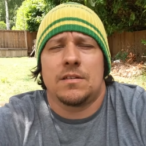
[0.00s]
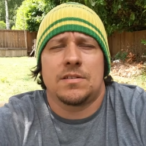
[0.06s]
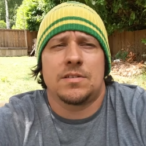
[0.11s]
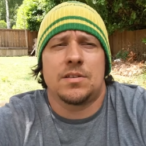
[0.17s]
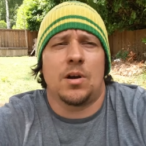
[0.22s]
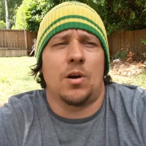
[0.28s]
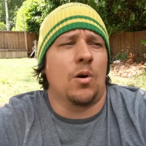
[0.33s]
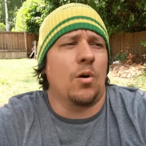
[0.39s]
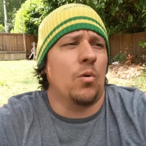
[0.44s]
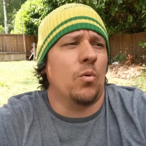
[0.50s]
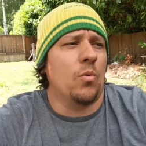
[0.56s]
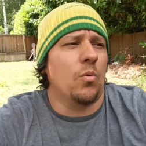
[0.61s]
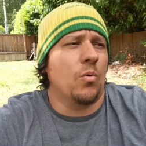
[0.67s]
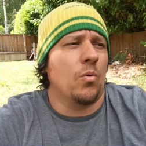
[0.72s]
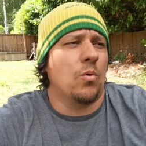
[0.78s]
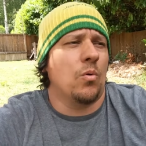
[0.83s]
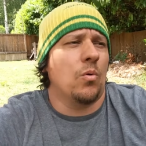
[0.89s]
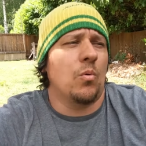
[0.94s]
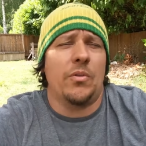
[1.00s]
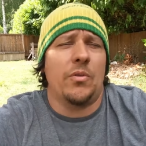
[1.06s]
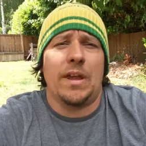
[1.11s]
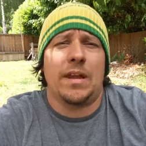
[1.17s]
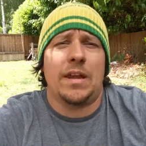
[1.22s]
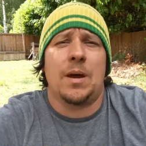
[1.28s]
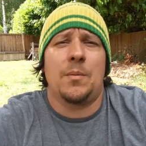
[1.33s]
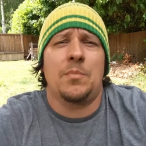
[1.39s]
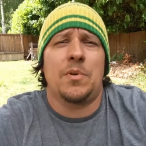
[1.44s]
So when
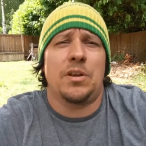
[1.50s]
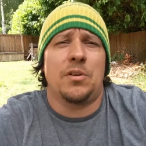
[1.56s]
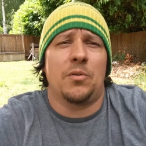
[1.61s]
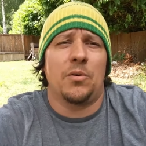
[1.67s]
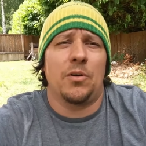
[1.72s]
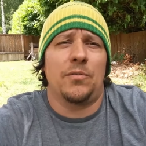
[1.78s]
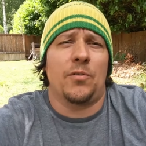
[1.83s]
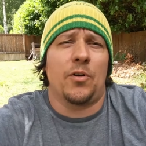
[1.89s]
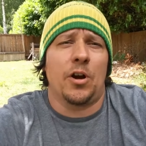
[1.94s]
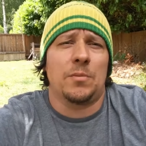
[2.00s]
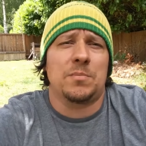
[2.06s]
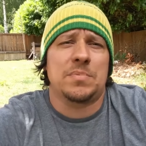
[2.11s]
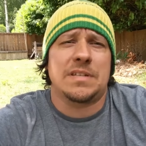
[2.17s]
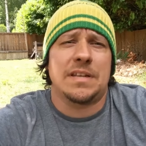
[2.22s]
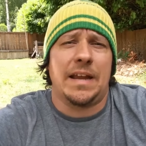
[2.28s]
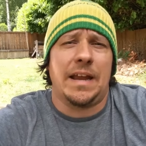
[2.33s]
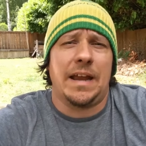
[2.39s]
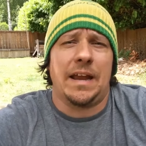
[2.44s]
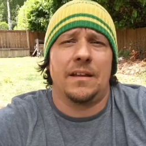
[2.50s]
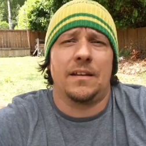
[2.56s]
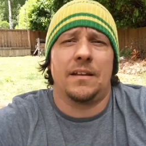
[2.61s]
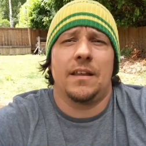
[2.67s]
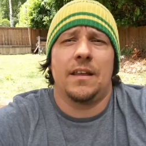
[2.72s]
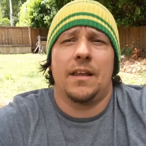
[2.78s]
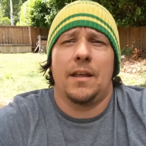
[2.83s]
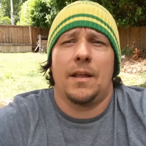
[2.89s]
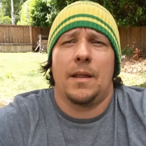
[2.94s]
they come to your farm
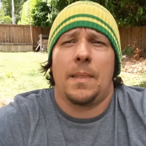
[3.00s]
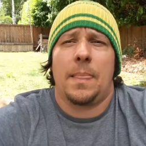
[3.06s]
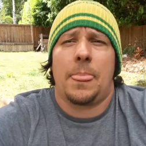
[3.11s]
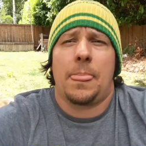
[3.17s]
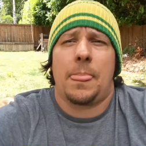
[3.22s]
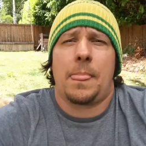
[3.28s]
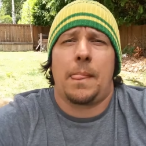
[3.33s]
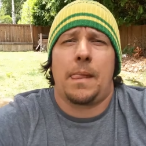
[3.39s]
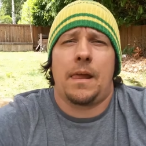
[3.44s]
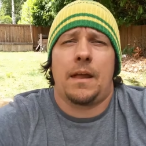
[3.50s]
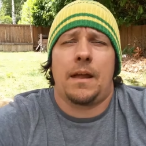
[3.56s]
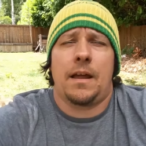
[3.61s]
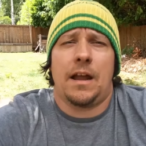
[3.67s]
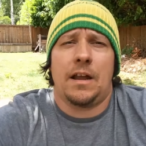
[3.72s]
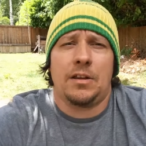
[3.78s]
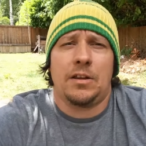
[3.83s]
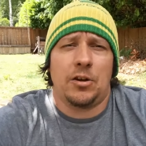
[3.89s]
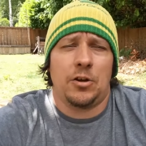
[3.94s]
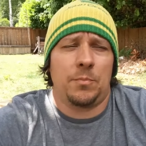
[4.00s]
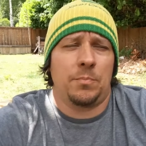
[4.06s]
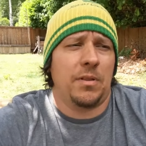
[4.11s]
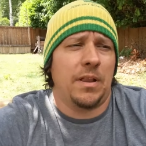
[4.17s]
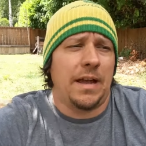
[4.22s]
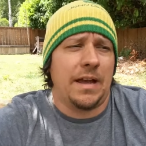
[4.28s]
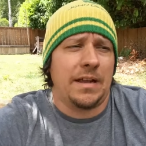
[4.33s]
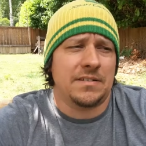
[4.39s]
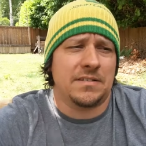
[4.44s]
stand and your
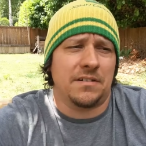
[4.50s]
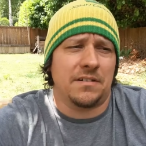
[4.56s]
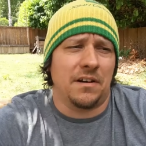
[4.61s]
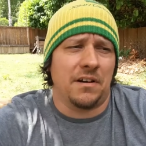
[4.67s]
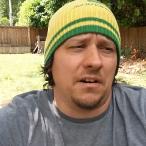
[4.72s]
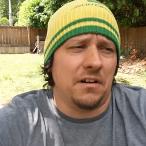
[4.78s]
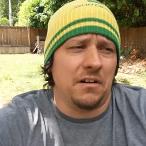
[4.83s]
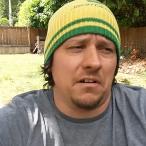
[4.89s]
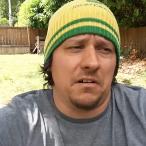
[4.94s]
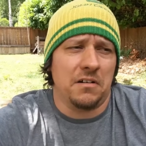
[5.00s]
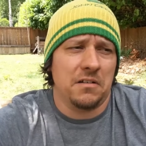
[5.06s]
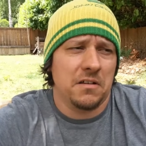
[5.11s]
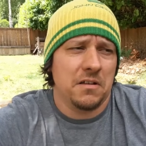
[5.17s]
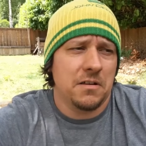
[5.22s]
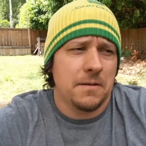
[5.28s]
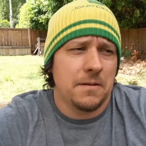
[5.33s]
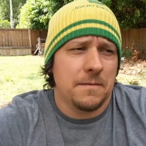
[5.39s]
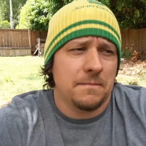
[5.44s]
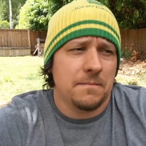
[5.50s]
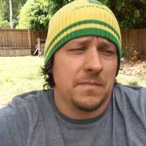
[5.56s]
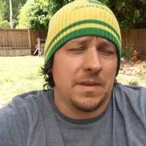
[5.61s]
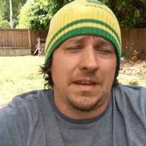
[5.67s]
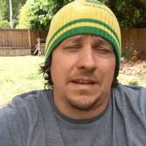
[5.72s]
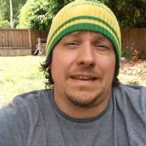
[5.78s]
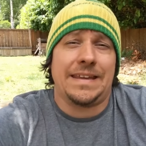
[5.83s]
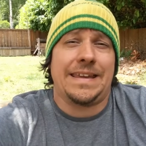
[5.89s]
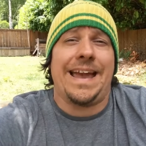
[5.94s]
plants are
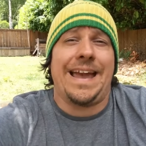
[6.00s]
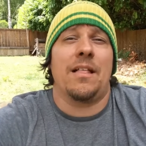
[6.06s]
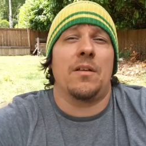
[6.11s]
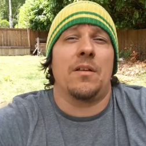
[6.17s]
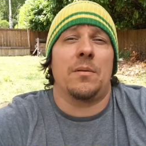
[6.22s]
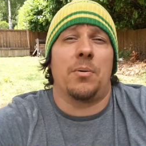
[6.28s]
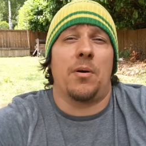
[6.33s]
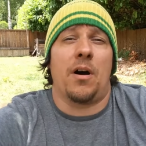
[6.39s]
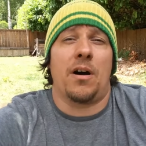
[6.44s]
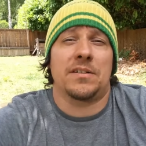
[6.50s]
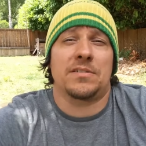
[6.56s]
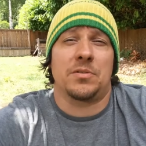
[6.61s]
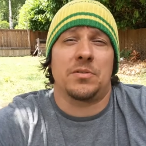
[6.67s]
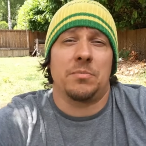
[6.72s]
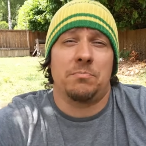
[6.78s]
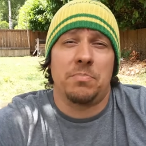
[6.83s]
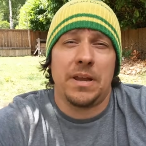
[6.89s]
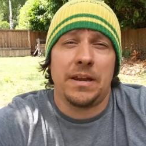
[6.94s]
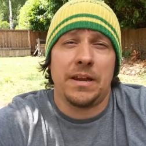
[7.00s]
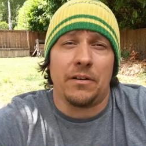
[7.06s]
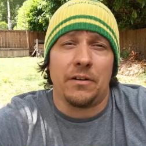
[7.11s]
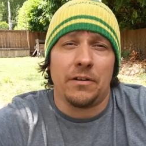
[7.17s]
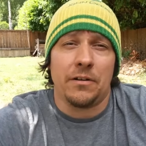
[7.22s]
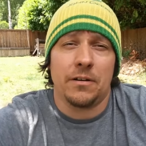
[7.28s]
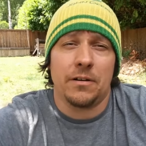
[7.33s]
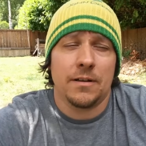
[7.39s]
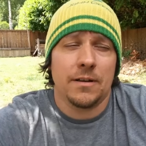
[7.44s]
in gallon pots or
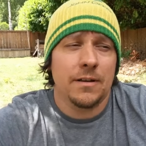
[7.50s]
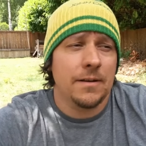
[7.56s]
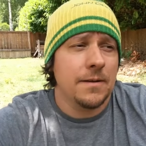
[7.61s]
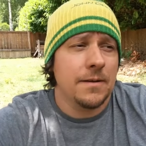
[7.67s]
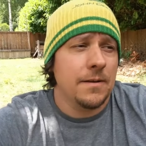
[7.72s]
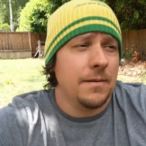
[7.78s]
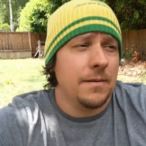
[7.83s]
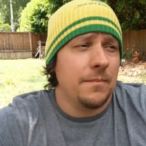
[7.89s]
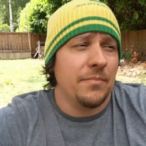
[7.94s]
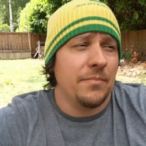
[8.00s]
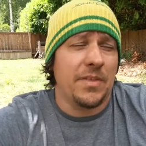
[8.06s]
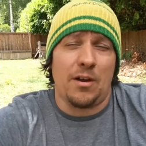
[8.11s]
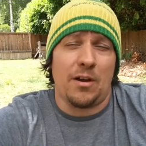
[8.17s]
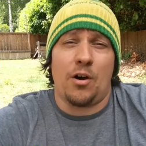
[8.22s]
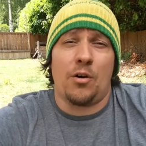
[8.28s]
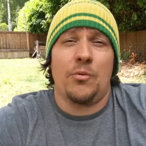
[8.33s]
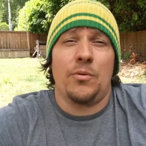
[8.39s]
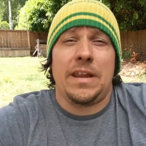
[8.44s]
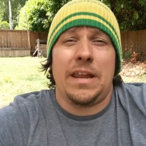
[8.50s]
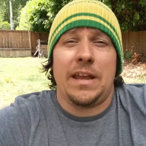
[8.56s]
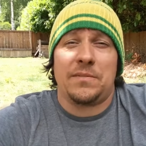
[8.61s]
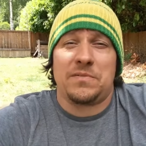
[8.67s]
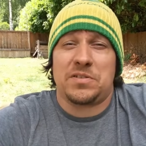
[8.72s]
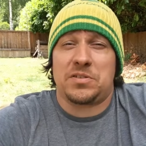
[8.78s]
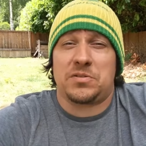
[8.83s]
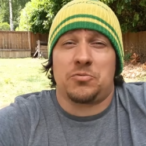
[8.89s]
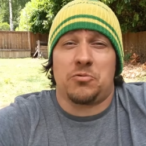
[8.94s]
bigger, they already
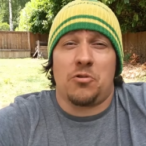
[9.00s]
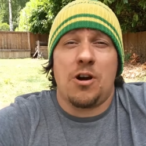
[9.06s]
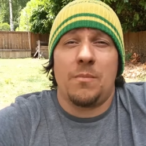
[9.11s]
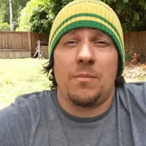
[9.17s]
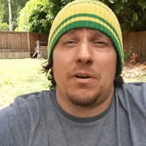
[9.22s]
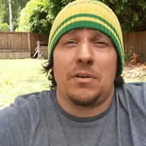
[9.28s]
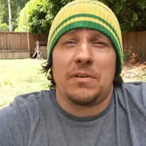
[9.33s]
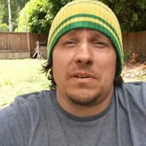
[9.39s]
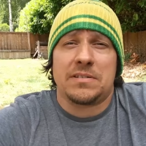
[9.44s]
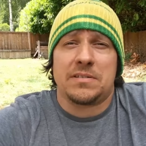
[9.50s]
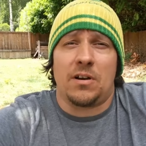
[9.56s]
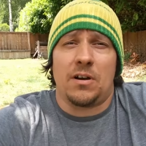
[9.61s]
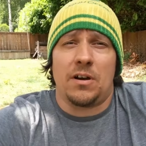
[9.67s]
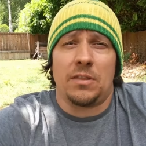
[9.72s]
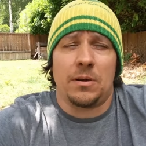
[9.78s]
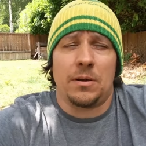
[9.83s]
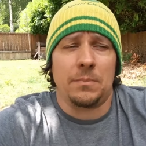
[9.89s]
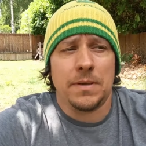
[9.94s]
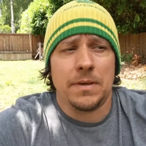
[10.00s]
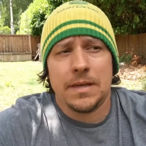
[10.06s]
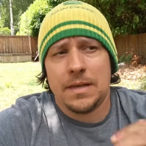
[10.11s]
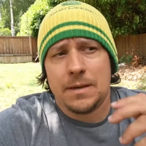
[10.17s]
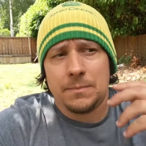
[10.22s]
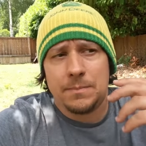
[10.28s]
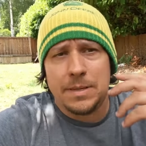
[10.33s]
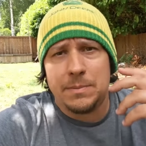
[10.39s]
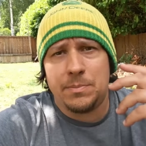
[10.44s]
have strawberries on them.
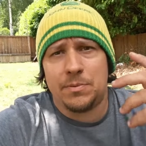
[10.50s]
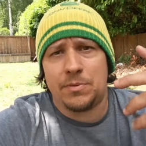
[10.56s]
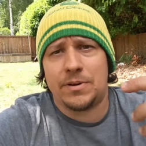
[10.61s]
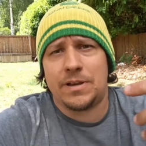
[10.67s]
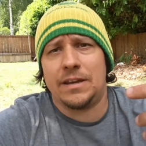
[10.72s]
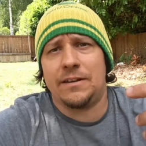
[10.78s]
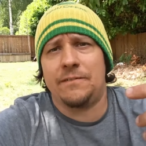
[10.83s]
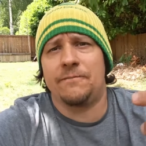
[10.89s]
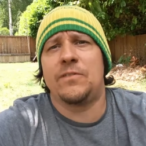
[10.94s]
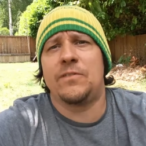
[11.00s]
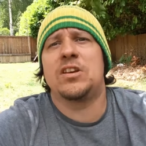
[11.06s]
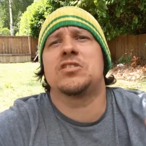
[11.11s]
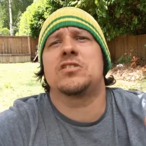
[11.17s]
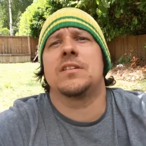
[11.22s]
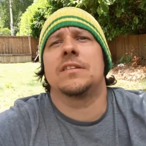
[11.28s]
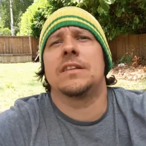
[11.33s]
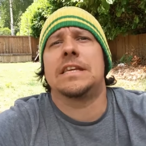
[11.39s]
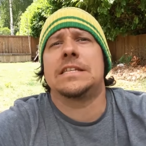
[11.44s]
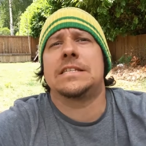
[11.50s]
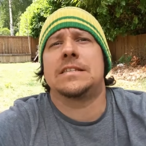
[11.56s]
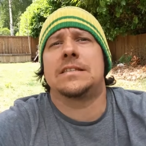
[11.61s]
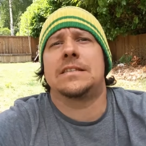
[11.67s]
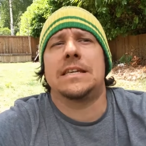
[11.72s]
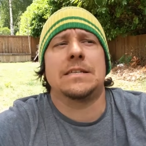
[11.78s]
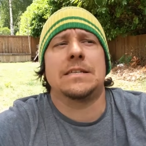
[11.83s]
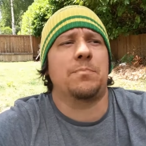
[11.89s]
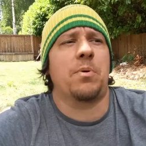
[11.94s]
People can envision
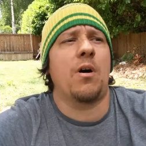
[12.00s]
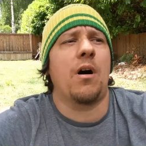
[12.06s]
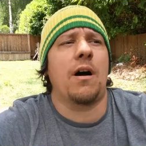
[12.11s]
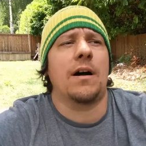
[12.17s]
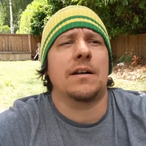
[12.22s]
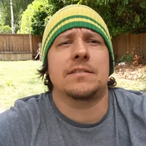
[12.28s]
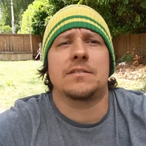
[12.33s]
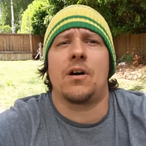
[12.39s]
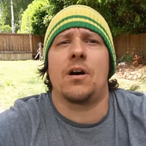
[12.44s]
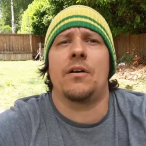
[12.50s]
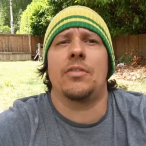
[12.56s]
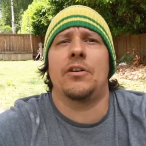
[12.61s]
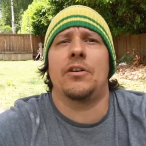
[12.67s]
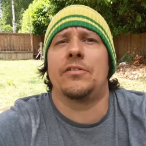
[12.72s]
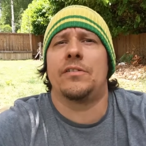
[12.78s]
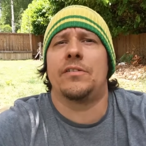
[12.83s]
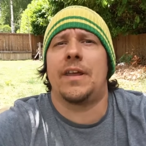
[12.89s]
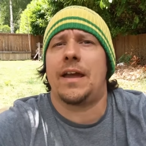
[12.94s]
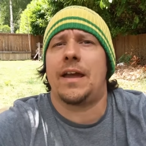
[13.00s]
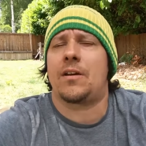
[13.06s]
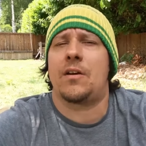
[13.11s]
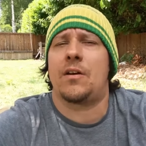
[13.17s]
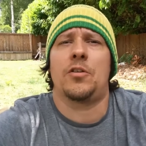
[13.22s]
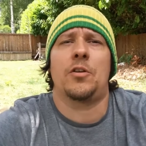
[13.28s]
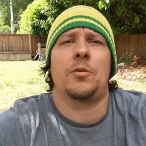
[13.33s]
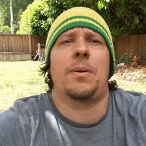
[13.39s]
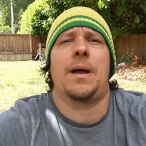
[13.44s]
these, these pots on their deck,
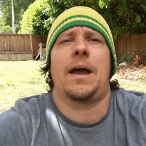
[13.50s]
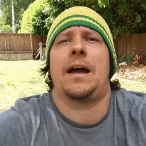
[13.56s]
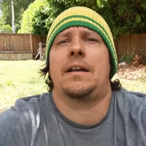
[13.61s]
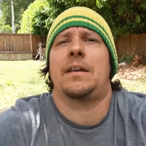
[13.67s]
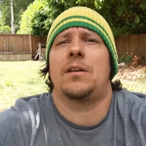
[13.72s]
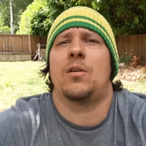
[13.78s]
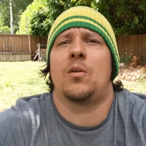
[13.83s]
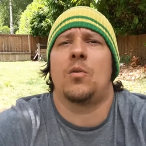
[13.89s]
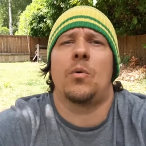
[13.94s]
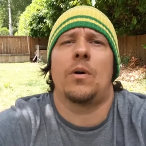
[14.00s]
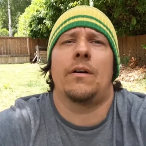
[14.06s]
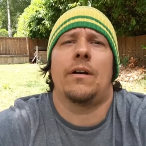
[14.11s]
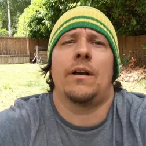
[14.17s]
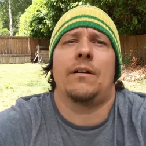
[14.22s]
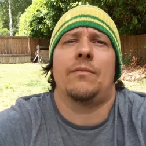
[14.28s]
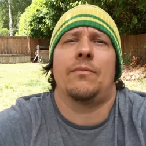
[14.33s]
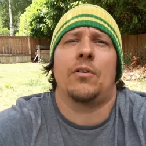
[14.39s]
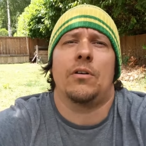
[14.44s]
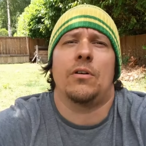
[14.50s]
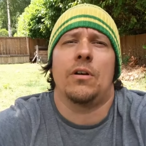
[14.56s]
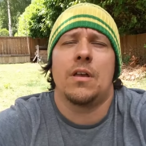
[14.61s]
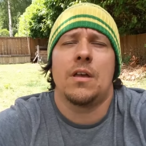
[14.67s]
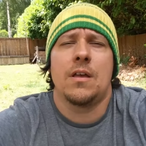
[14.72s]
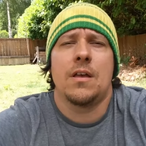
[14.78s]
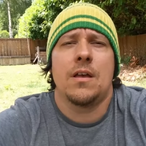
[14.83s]
on their patio, wherever,